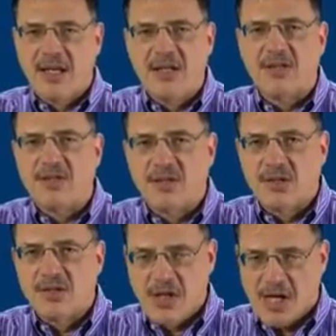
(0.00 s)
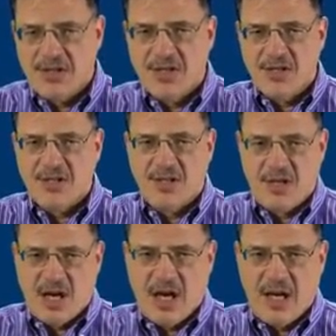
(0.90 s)
is justice
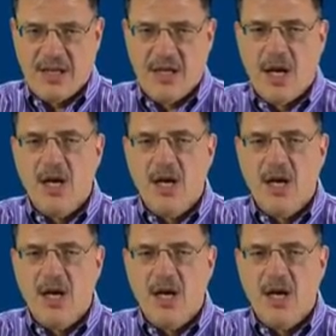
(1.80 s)
denied.